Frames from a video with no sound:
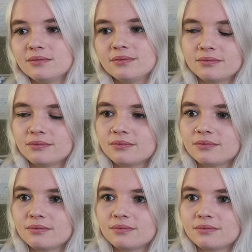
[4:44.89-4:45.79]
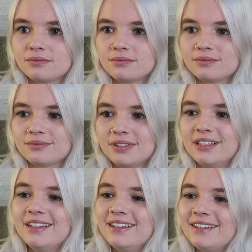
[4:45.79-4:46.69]
You will not die
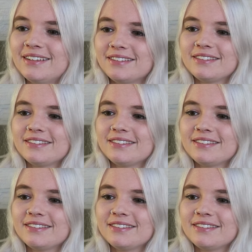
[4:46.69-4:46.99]
in Paris.